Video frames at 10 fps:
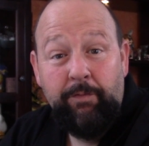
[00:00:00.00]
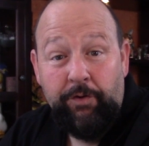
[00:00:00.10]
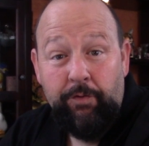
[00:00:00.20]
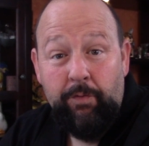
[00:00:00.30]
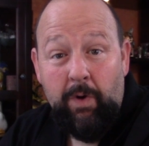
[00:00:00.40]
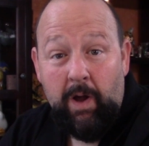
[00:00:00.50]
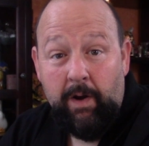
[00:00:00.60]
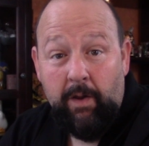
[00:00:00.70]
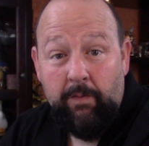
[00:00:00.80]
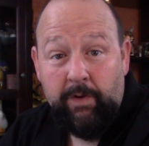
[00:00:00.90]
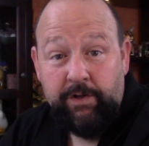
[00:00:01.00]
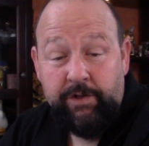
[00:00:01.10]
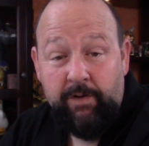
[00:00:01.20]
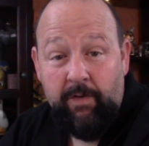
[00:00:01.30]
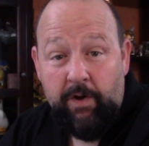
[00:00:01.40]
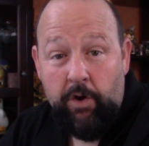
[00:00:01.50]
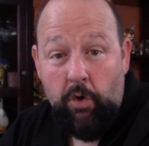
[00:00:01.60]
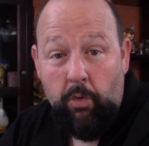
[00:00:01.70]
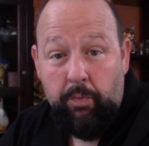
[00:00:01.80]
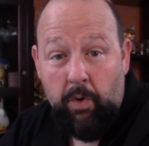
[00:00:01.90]
to another edition of
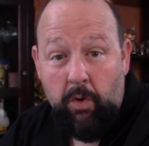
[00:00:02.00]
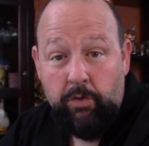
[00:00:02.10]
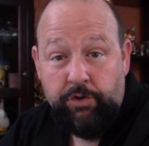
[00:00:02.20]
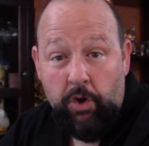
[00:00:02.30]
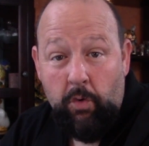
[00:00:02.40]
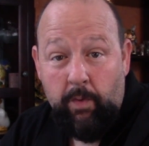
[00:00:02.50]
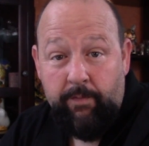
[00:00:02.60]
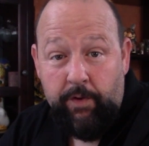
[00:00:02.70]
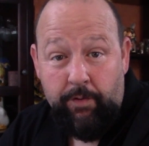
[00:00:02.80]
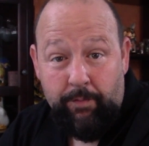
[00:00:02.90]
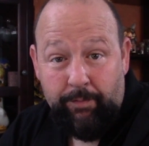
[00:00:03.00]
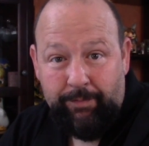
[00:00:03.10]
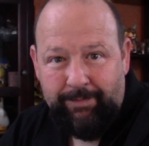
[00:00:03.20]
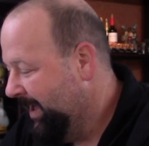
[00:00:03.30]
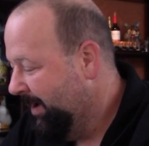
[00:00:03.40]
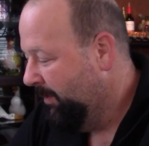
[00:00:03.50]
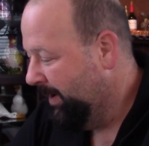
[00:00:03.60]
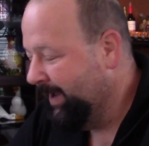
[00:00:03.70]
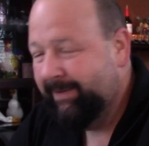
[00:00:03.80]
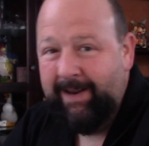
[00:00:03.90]
No Pro Joe Reviews. What
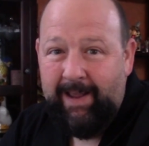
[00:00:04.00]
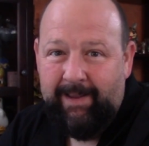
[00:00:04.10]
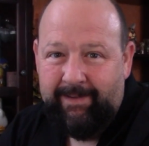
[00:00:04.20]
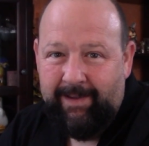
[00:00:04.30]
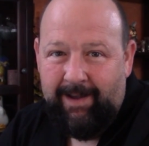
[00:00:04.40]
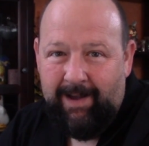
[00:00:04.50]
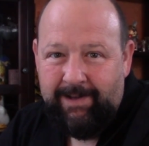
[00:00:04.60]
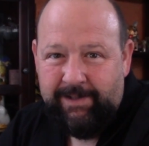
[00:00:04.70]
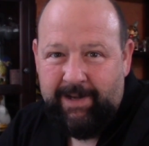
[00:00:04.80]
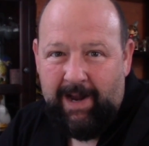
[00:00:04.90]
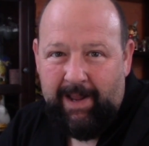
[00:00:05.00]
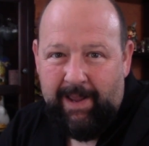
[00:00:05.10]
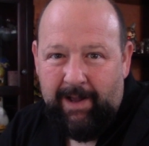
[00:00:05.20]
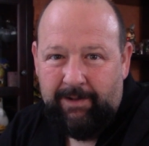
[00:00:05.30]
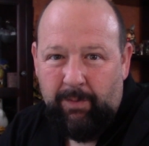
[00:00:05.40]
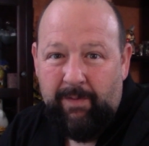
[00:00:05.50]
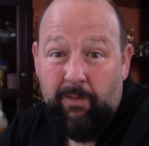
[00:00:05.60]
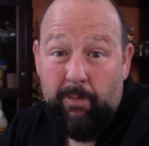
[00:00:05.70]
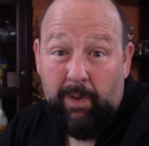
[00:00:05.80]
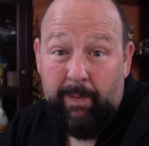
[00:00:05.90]
I got today is I just got a
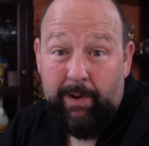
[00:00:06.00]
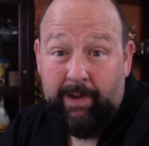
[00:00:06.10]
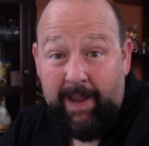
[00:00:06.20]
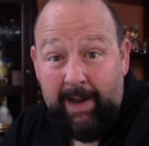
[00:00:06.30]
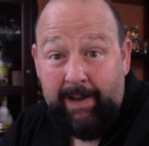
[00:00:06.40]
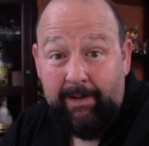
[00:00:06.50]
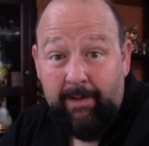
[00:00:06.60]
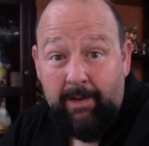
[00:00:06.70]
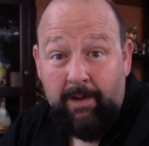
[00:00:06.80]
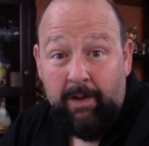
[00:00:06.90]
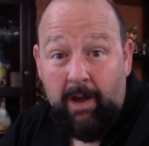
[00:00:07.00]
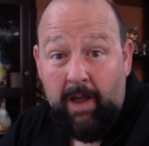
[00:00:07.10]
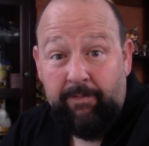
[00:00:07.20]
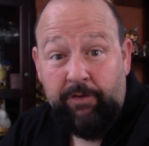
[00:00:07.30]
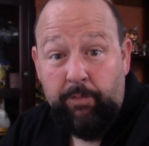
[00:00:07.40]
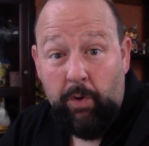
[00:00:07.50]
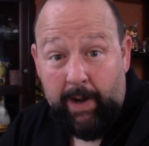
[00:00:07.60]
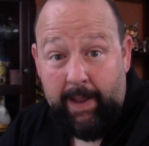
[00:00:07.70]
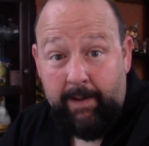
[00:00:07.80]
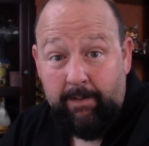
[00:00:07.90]
24mm Canon
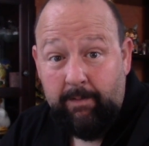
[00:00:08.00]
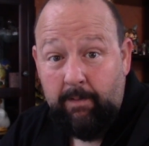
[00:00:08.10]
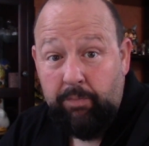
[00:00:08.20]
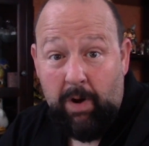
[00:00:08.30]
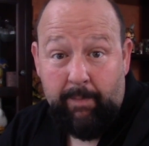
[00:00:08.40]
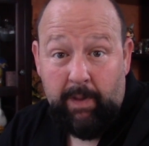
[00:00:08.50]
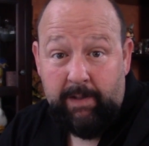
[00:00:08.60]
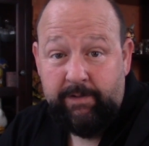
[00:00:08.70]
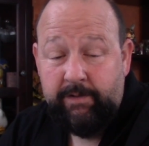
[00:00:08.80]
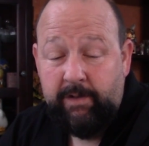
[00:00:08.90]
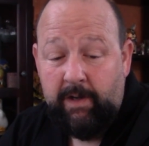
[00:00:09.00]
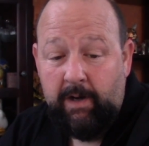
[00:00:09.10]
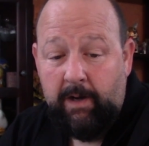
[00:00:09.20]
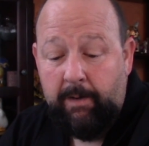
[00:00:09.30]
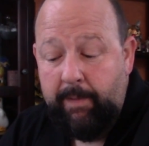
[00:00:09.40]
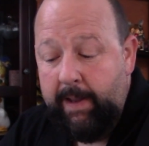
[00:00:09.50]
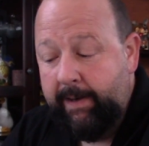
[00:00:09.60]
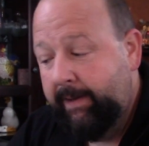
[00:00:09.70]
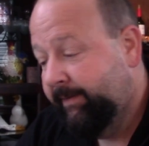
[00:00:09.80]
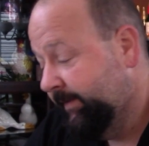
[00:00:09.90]
f2.8 prime lens, and
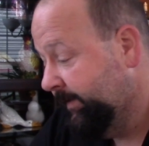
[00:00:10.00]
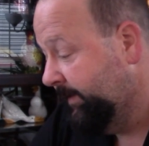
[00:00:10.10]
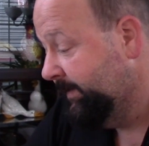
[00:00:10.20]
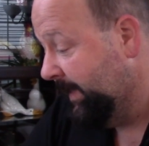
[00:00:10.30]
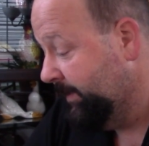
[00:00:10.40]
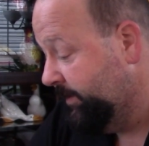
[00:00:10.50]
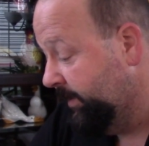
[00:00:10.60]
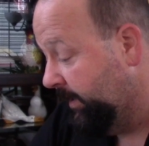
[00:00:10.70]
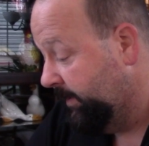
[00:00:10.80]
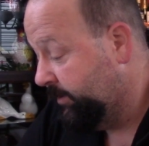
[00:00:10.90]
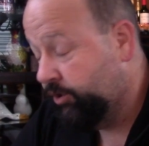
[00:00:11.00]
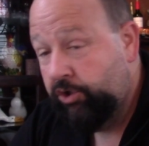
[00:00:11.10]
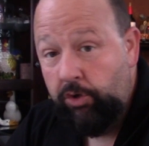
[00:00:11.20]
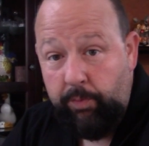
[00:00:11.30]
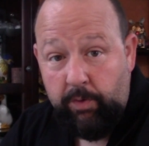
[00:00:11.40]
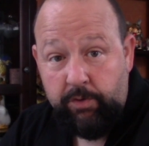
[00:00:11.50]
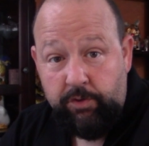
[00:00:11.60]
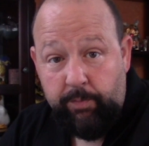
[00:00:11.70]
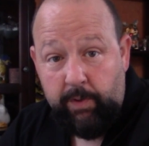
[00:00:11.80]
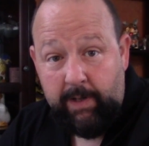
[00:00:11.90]
it is actually a
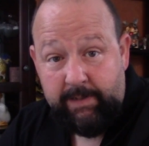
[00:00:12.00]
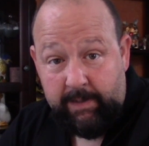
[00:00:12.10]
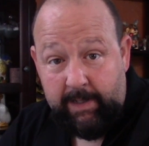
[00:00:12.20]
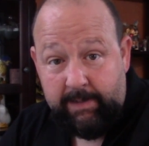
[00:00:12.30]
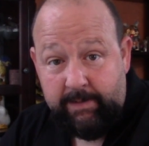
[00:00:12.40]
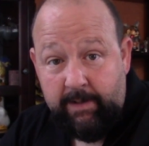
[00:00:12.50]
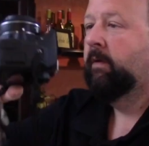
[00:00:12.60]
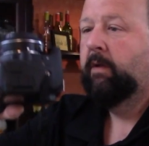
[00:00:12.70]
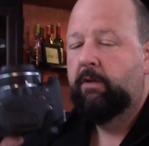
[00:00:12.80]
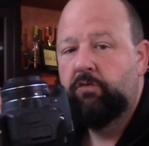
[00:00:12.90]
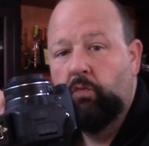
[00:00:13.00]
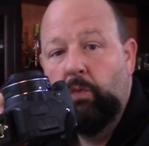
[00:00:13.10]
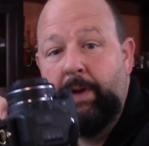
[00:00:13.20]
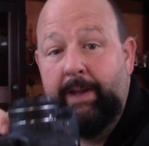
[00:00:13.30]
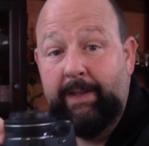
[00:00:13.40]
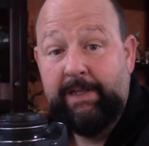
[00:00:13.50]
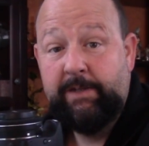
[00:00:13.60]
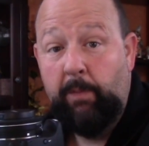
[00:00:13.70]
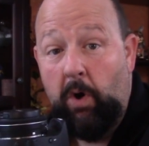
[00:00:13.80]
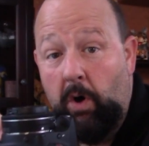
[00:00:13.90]
super nice lens. It's really
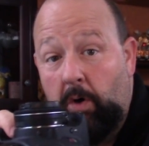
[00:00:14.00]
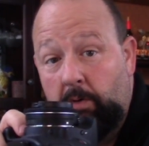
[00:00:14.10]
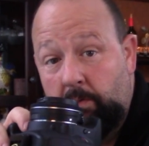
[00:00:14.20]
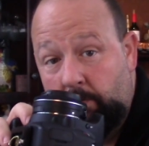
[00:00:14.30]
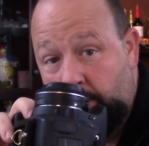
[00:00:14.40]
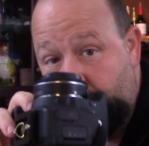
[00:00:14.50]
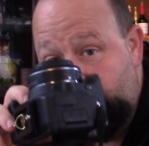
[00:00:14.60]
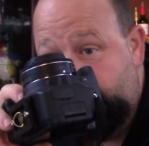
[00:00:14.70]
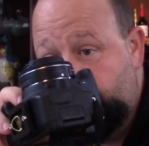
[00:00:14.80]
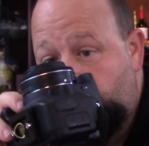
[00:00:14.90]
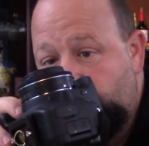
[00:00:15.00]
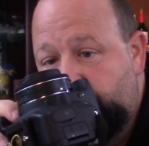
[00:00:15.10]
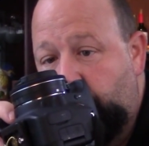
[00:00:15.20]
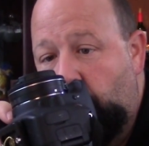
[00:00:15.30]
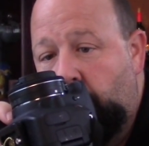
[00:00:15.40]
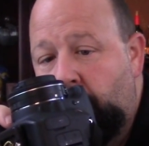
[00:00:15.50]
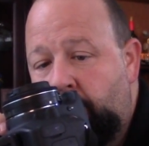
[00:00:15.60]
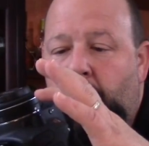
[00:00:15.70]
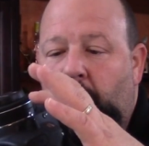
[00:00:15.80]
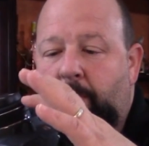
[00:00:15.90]
small. I mean, it's super small.
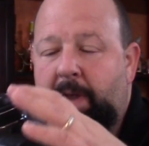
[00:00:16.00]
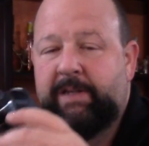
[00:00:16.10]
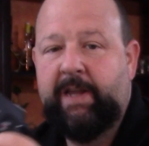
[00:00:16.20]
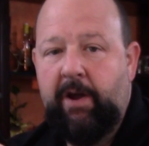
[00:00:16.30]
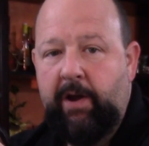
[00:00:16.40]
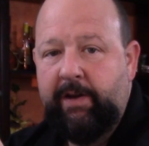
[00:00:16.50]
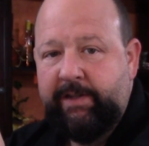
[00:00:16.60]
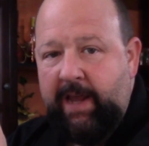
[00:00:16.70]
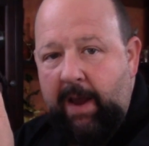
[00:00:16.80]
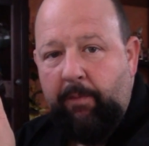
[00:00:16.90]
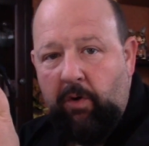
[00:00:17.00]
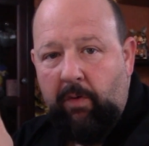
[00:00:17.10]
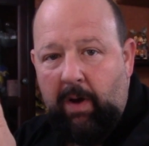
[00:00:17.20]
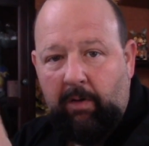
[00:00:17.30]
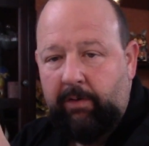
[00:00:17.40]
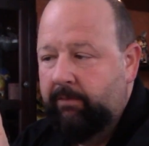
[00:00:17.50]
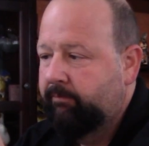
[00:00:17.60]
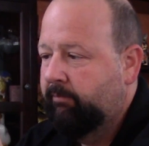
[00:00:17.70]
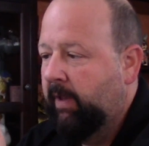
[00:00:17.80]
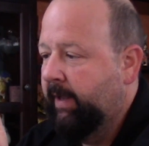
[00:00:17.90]
It really makes carrying this camera around
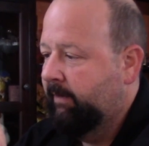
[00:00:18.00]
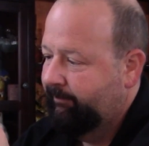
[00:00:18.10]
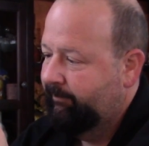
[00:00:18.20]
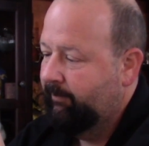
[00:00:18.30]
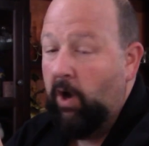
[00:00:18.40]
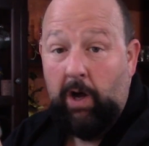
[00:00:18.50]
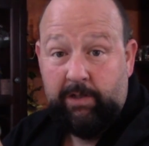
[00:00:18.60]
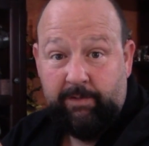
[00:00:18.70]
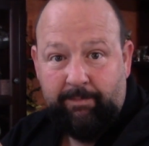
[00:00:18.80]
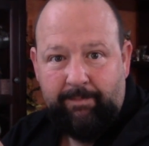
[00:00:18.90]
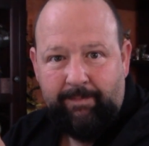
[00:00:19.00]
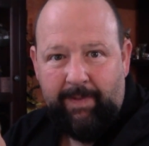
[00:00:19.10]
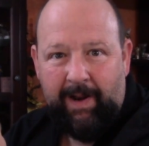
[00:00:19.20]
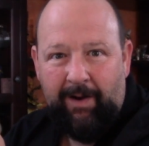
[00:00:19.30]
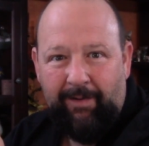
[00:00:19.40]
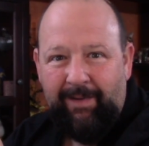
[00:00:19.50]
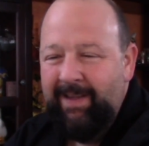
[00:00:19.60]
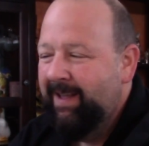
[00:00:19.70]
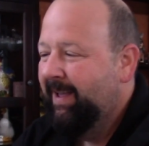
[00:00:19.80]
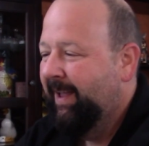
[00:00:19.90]
like awesome. You know,
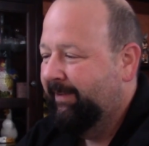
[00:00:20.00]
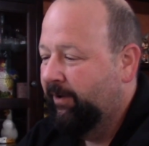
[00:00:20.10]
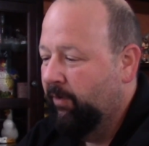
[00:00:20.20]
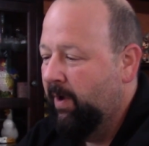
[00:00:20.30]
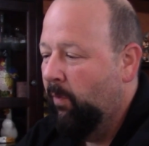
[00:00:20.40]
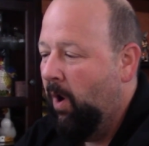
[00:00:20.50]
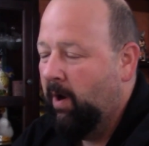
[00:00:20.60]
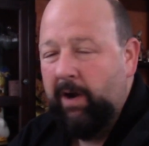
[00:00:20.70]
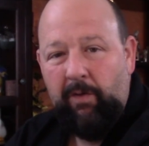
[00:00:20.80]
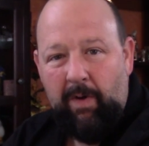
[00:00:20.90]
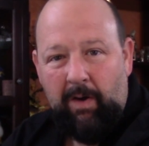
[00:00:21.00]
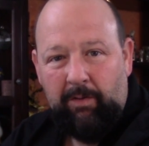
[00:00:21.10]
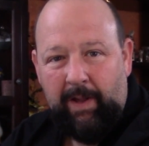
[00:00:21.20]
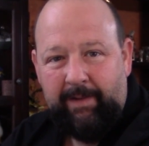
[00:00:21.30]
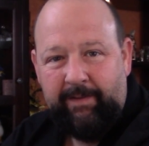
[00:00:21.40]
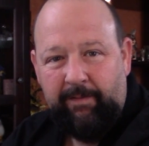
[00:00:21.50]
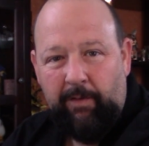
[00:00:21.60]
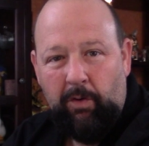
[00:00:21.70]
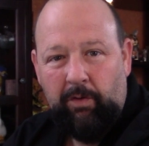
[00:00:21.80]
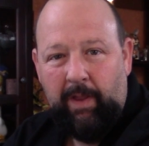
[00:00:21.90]
it's a great walking around lens. The
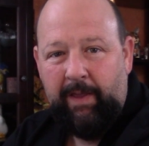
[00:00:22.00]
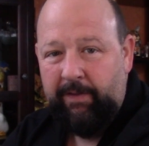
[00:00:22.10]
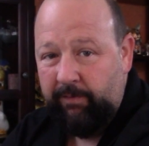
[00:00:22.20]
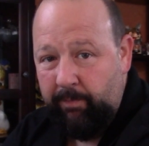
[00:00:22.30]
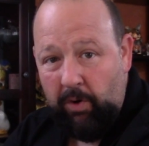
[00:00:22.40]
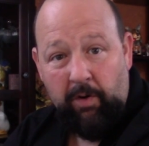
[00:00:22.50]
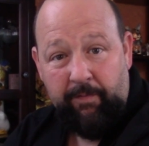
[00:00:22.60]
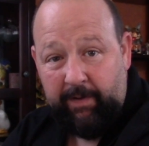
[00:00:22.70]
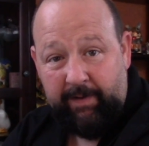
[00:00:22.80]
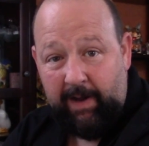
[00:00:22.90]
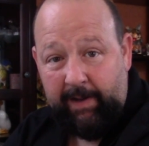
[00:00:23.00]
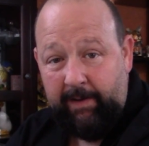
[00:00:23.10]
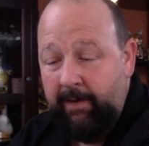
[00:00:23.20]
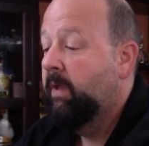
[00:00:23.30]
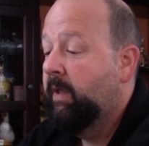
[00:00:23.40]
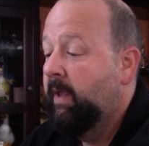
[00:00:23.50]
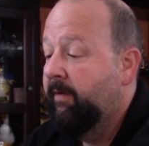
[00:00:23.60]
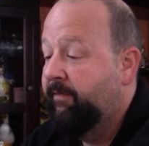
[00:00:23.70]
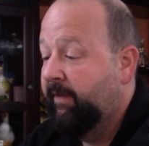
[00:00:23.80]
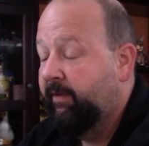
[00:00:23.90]
focal length is perfect on it. It
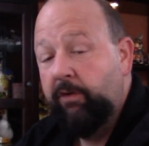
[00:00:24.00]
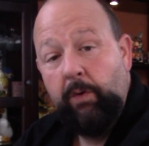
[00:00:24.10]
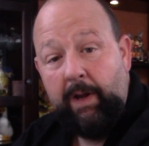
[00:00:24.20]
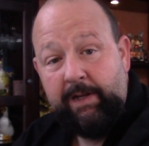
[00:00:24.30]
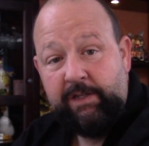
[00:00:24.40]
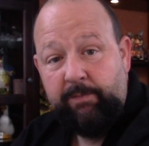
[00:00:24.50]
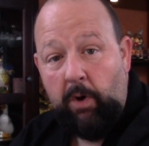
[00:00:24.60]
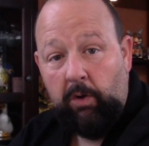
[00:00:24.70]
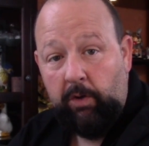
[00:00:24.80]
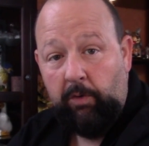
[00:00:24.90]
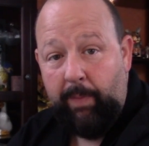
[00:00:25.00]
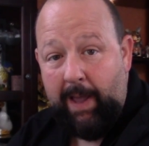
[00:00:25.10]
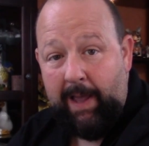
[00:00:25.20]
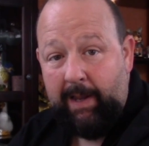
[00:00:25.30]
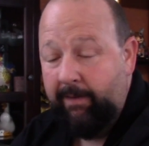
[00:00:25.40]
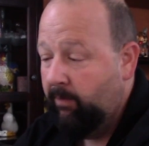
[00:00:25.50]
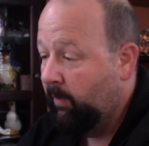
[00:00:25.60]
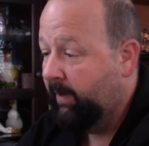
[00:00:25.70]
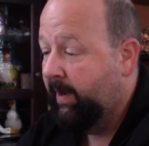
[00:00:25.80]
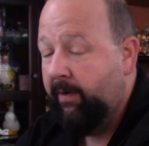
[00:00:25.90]
fits into a nice small little bag. You
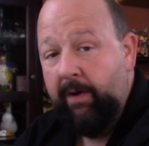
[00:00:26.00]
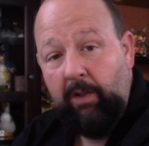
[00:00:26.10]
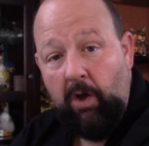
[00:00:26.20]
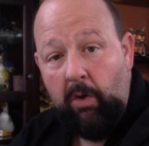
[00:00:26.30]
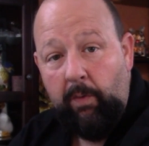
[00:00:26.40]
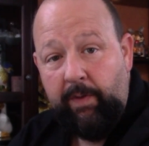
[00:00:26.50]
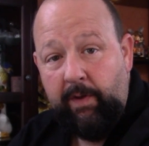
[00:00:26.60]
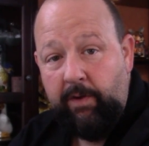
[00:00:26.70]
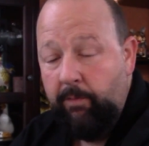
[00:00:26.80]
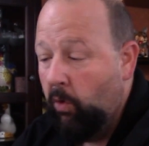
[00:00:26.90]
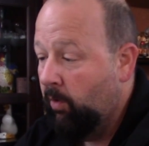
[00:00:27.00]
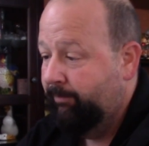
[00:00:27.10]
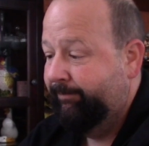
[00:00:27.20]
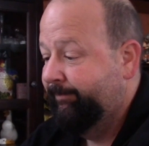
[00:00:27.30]
want to carry it along with you. You're more